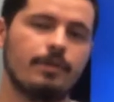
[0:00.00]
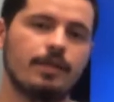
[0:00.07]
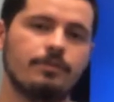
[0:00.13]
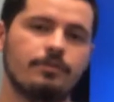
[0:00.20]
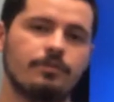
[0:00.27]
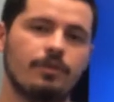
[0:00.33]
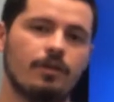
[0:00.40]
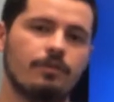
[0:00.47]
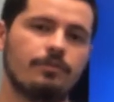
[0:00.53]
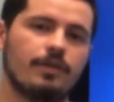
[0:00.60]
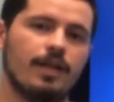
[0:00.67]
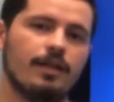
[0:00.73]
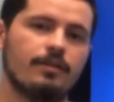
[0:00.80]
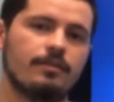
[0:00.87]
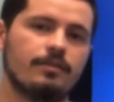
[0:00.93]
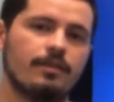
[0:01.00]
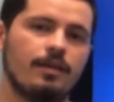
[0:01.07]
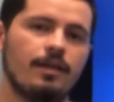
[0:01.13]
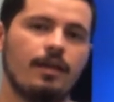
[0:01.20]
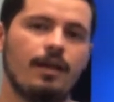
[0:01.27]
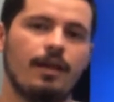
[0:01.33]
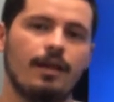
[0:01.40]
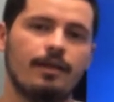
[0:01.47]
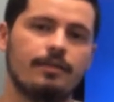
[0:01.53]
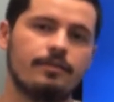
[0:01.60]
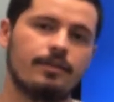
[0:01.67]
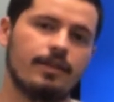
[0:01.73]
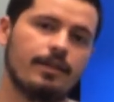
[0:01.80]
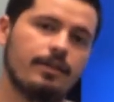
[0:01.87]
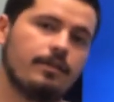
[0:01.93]
name is Osvaldo Fernandez, and
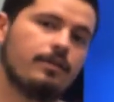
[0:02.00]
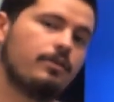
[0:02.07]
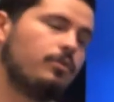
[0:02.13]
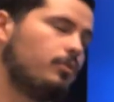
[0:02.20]
today